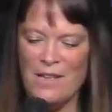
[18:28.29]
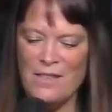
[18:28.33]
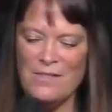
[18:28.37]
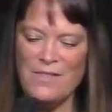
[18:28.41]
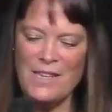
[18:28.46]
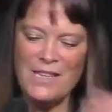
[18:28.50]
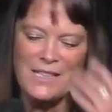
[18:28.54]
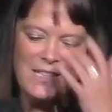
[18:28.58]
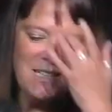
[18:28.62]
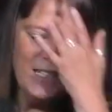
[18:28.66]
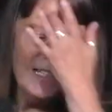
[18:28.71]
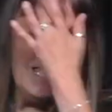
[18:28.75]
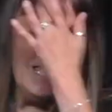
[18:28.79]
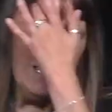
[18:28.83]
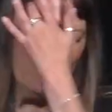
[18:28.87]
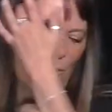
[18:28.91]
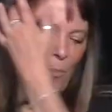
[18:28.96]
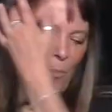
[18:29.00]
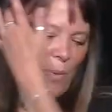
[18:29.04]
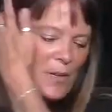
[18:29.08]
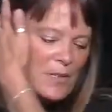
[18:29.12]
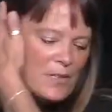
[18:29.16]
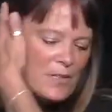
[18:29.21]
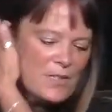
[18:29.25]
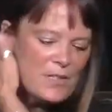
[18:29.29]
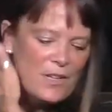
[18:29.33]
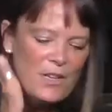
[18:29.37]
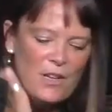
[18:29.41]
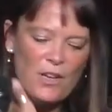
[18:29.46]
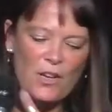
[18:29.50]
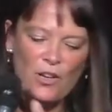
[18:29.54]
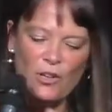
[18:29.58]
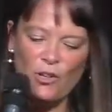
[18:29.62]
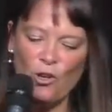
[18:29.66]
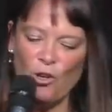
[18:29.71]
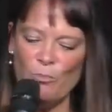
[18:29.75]
that can help us
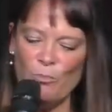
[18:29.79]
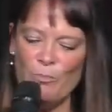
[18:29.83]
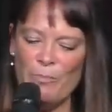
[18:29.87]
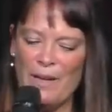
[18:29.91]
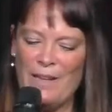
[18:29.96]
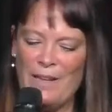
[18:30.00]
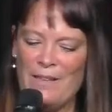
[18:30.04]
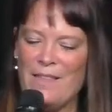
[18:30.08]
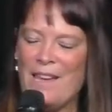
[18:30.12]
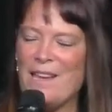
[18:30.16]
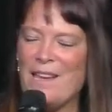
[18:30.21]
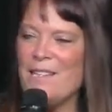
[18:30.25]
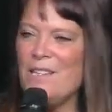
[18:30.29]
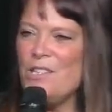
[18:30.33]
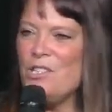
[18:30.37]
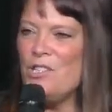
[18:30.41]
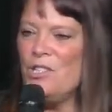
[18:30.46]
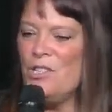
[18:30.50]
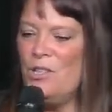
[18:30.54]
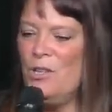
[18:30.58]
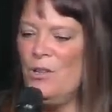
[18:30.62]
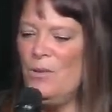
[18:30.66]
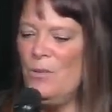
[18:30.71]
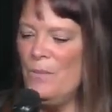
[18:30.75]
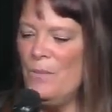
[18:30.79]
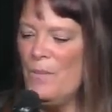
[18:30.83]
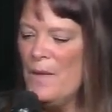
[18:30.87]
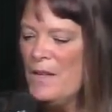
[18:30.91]
combat that issue.